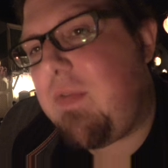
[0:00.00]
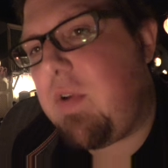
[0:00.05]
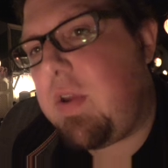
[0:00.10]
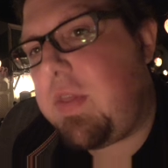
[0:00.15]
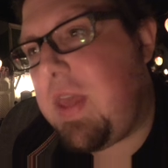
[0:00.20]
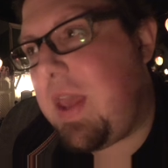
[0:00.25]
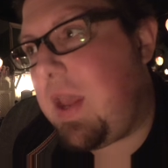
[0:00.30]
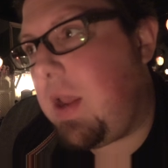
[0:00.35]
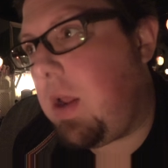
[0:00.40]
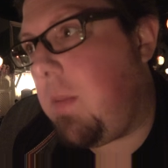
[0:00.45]

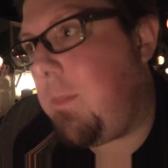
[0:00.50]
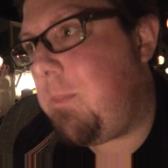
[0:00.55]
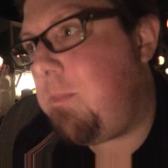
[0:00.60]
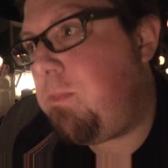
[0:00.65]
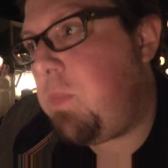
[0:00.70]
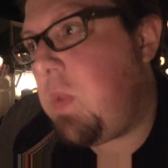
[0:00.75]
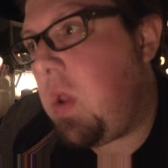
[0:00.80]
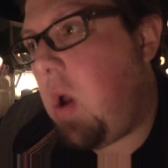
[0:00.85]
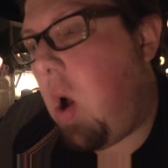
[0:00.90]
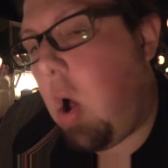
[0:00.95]
everything.
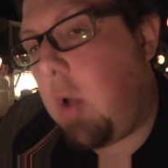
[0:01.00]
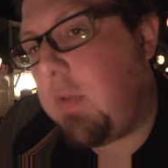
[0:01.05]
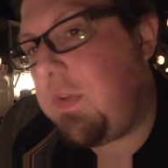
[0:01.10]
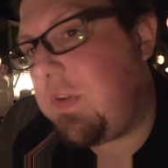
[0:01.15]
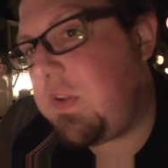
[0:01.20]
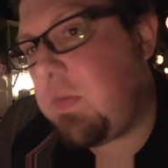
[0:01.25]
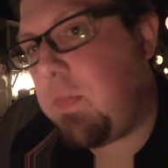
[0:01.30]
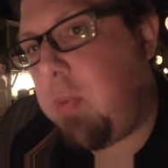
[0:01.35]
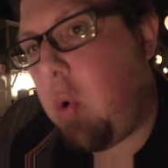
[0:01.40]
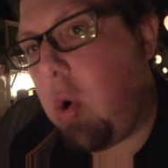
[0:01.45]
Yeah. All the
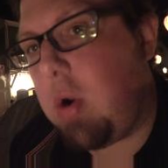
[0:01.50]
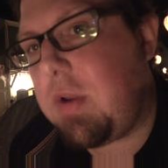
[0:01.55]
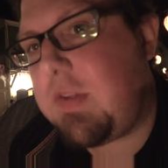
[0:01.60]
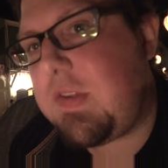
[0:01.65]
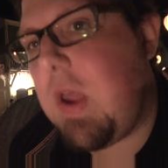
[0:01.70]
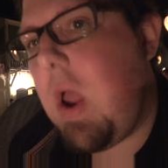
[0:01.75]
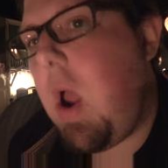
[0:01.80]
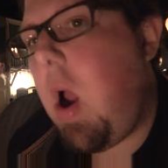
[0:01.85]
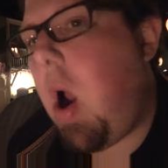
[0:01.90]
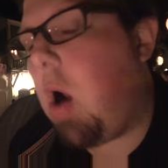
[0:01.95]

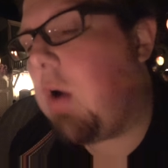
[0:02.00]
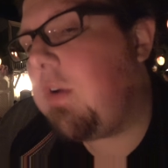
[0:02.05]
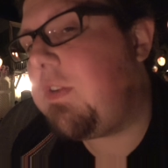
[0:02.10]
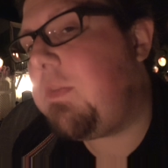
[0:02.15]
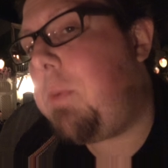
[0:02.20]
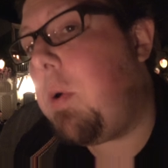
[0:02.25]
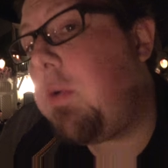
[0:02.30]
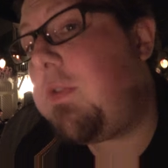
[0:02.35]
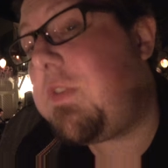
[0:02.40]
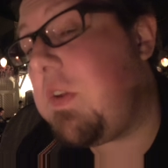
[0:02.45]
supports are
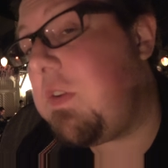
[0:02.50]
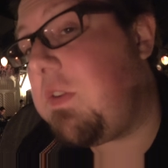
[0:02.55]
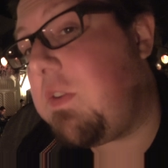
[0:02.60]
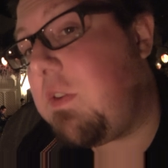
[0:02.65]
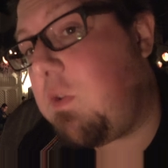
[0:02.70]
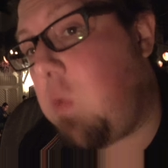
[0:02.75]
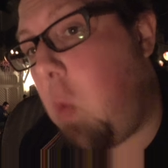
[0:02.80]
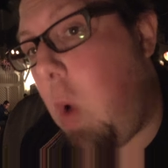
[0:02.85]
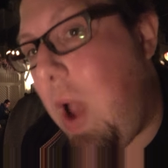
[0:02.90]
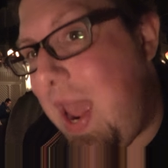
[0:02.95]
supposed to
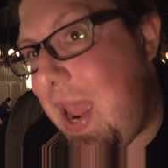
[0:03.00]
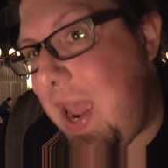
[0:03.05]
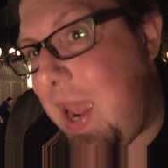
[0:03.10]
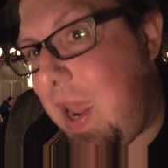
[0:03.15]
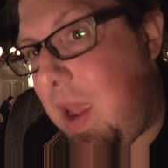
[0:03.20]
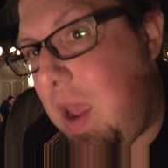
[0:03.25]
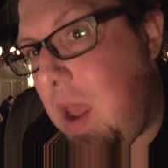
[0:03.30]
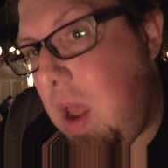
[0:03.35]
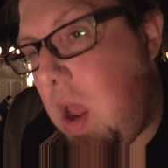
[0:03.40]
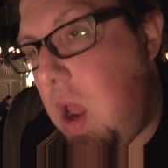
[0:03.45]
sway